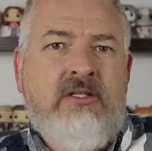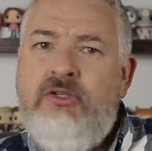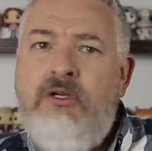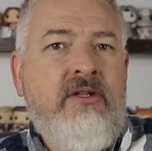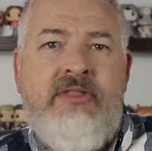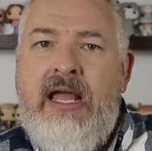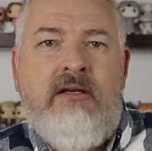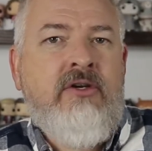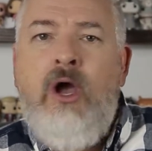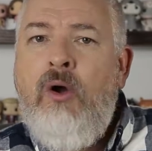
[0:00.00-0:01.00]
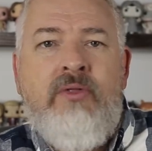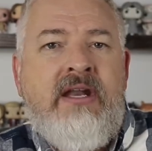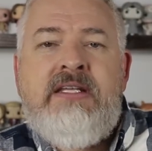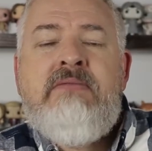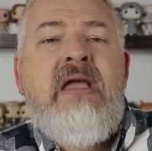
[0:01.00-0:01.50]
that
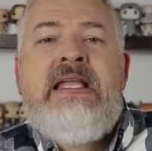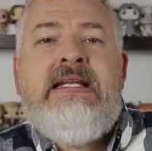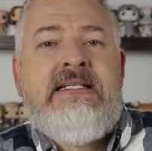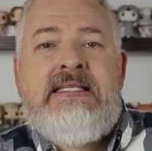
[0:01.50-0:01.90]
doesn't make any